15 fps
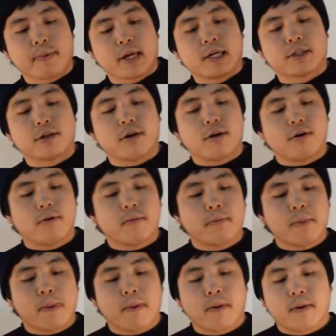So
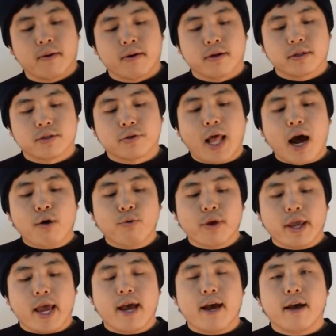now we
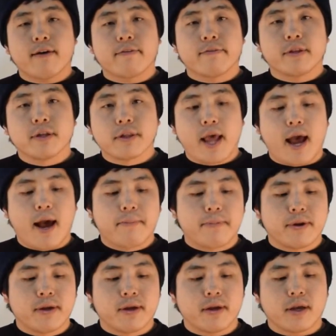have the NAP,
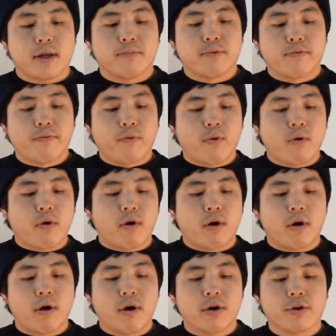and
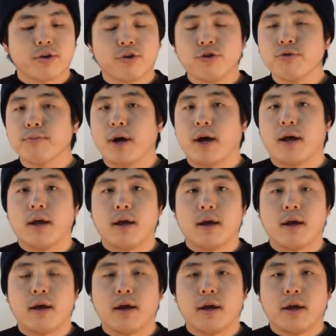before HUMA.
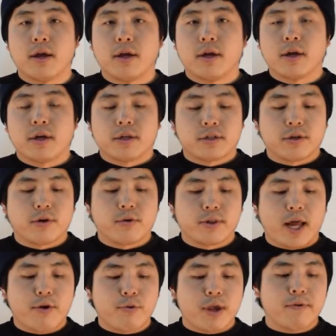So
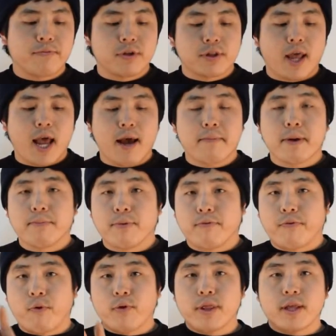now we have the NAP, and
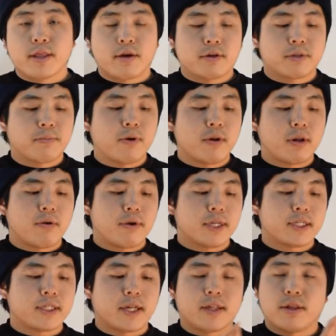before then there's
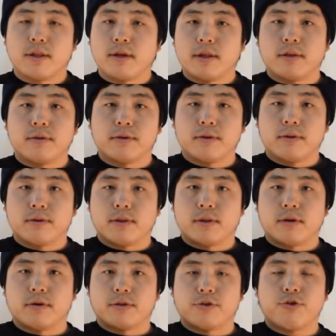Polaris and
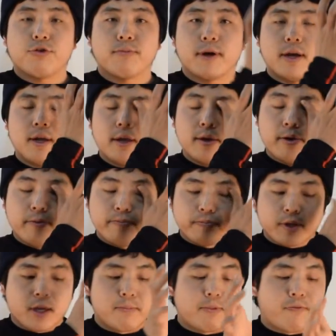there's HUMA.
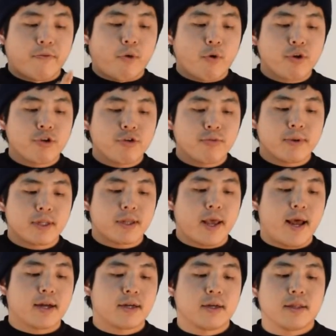And before HUMA
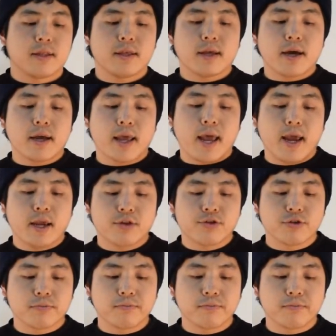Tech, DIA took